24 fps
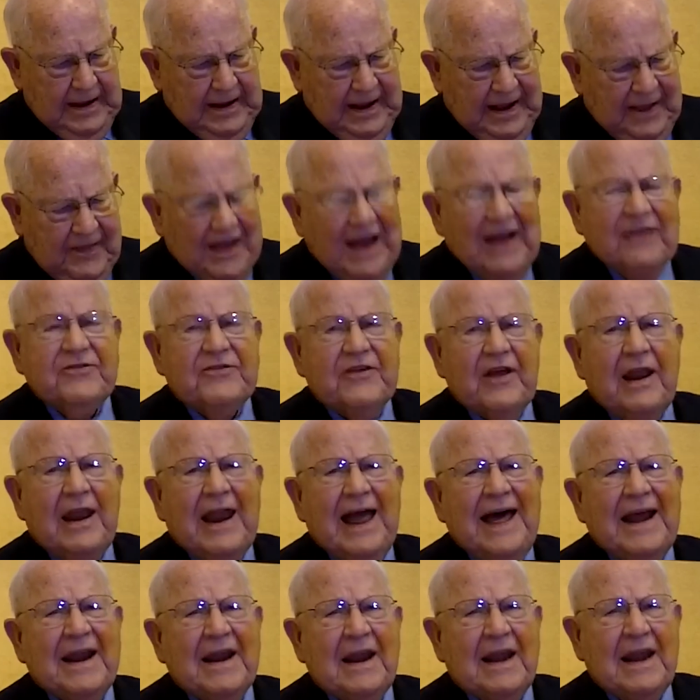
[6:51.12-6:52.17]
Now that's a
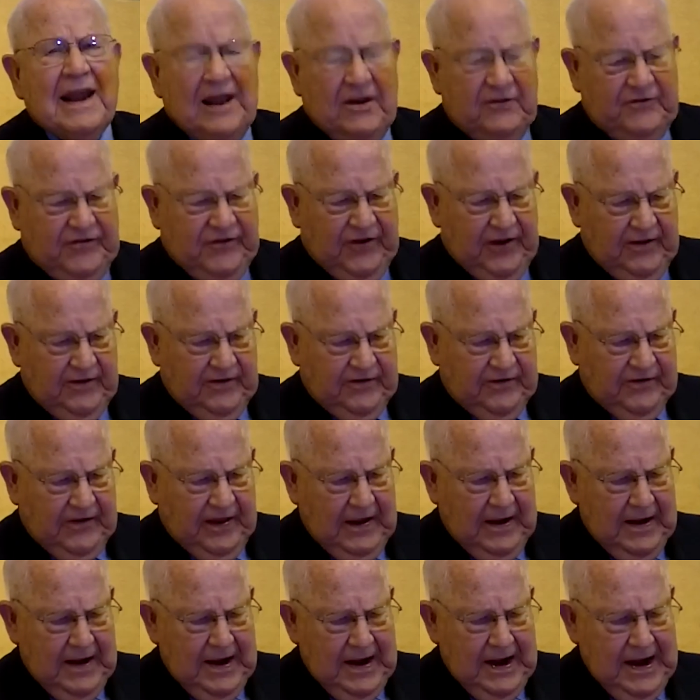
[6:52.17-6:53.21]
lot of lunches.
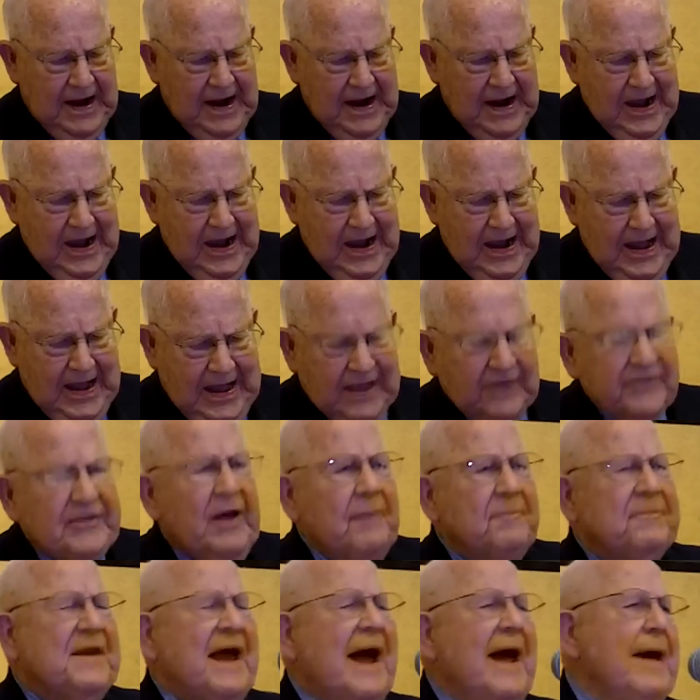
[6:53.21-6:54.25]

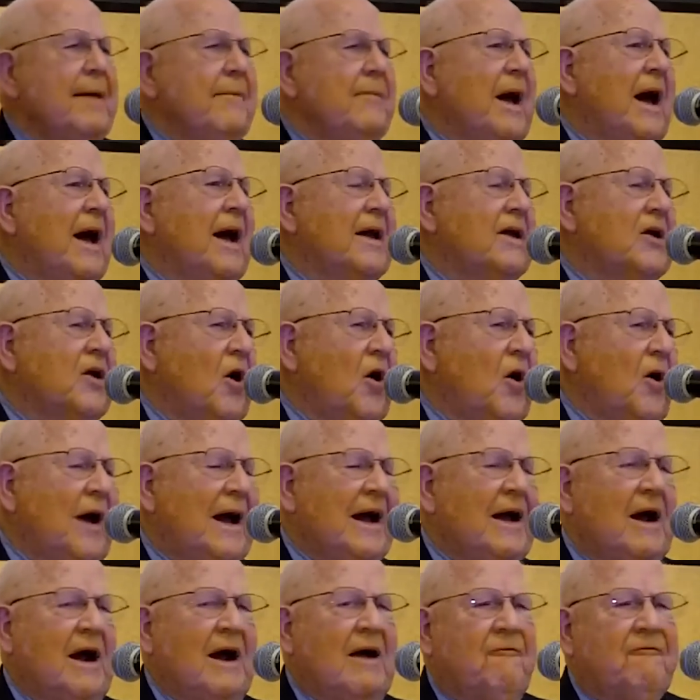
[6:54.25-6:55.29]
Some time ago
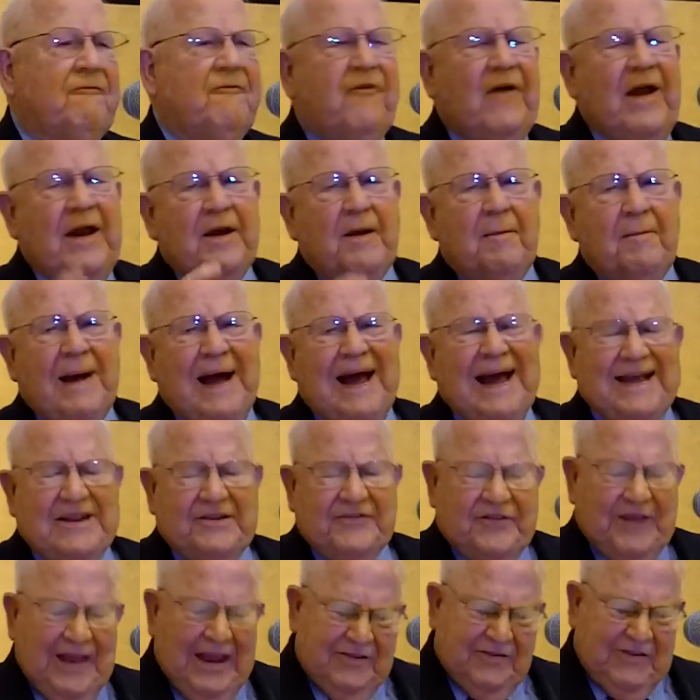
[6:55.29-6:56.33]
a friend of
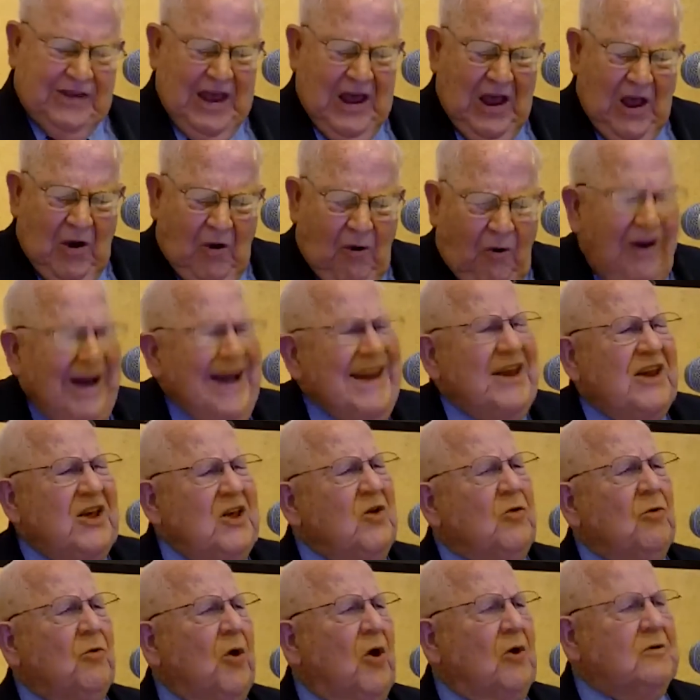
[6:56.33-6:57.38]
mine says, why do
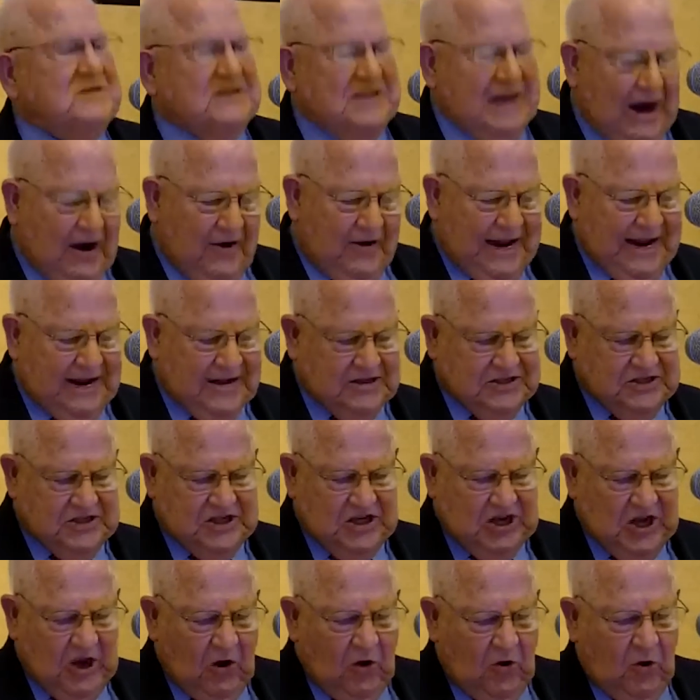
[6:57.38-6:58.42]
you
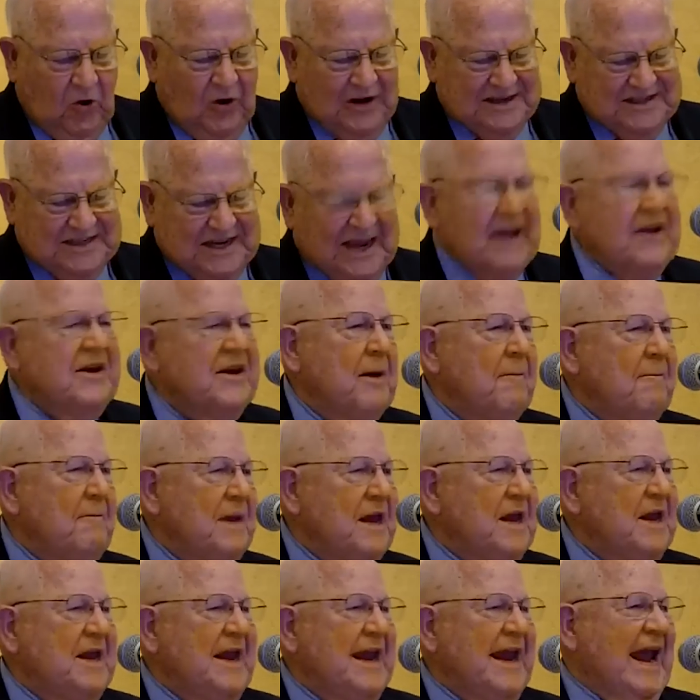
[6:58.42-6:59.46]
Rotarians go attend a
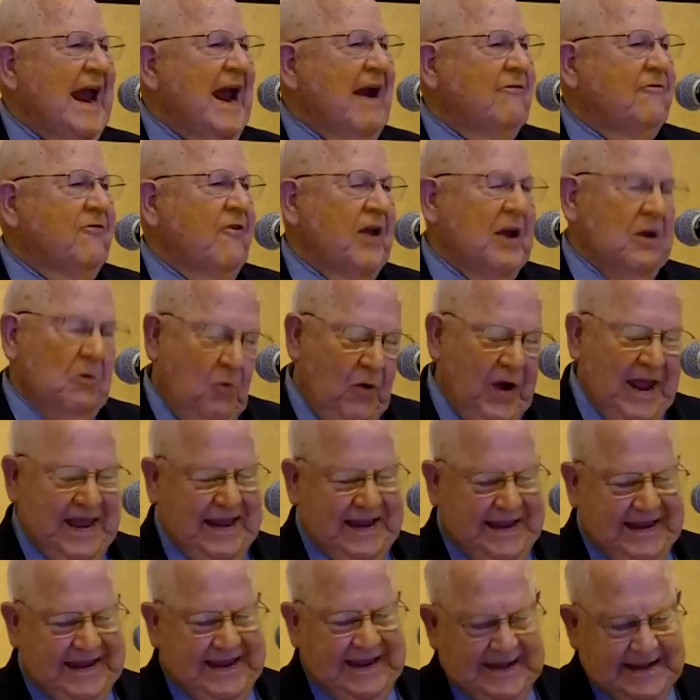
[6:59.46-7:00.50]
meeting every
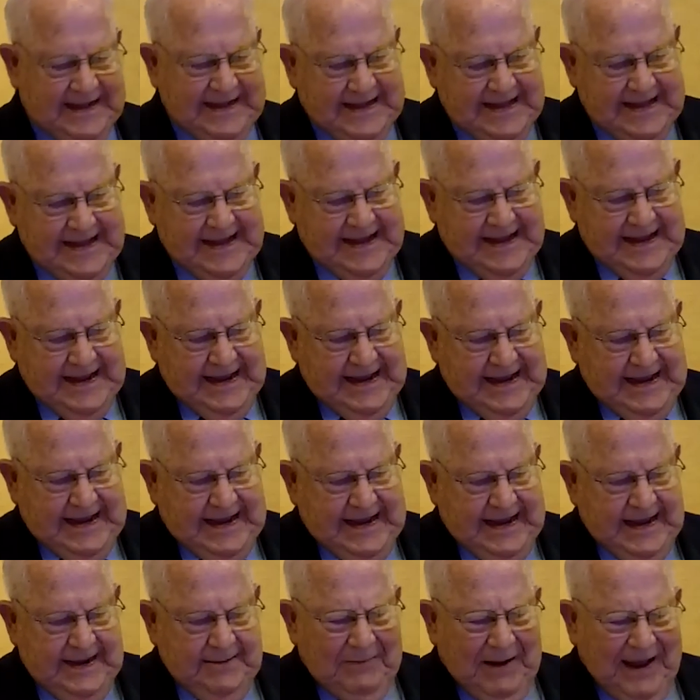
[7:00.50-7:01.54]
week?
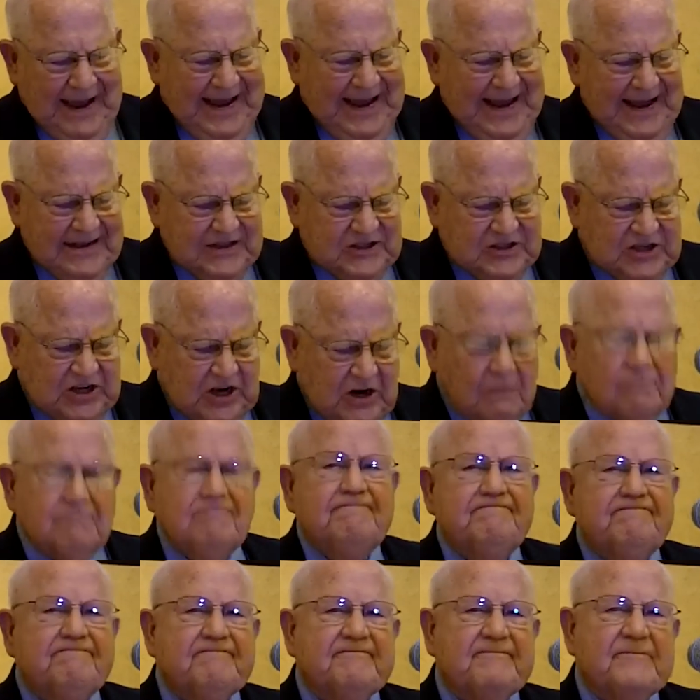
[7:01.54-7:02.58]
And my
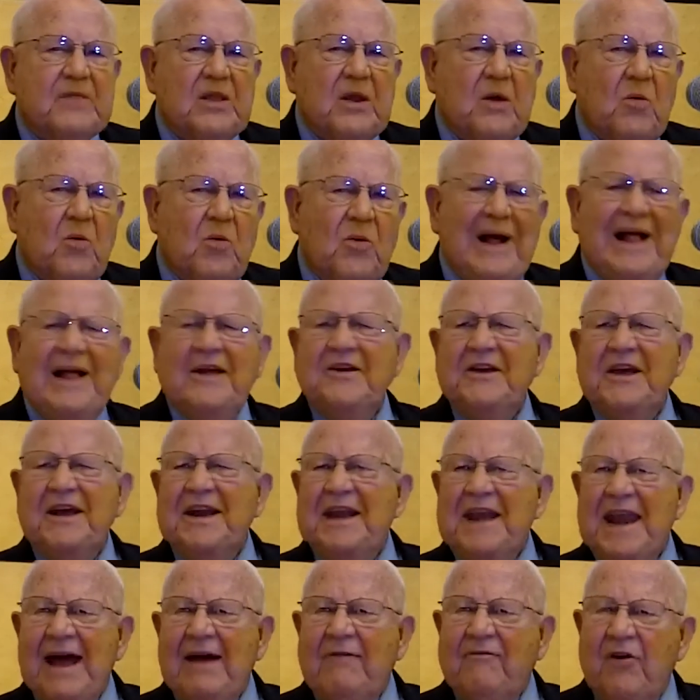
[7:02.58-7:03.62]
answer, well, you
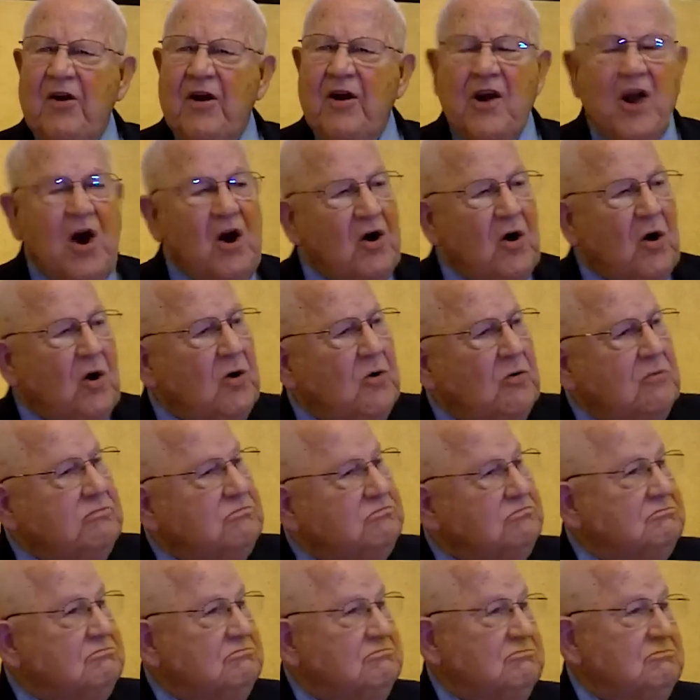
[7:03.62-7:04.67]
never
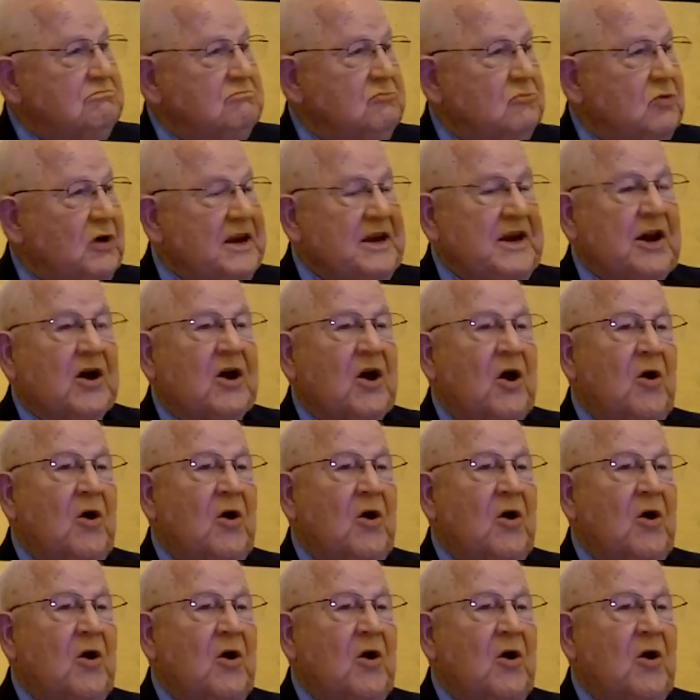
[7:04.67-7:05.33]
know when you